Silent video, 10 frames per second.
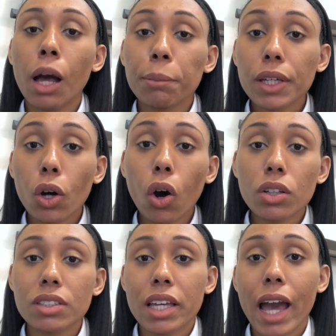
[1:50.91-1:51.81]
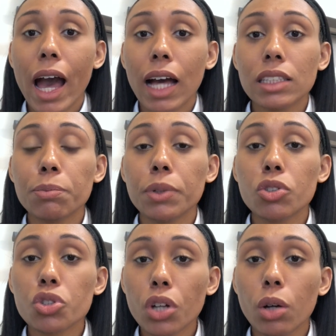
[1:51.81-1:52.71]
because it has been
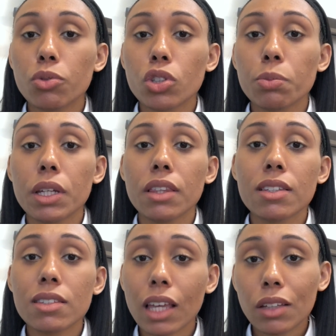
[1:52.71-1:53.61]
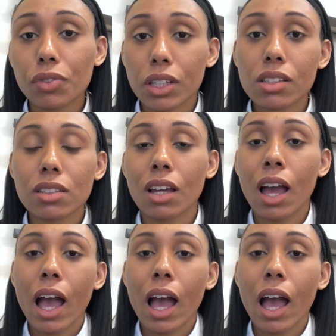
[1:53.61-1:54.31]
shown to be the safest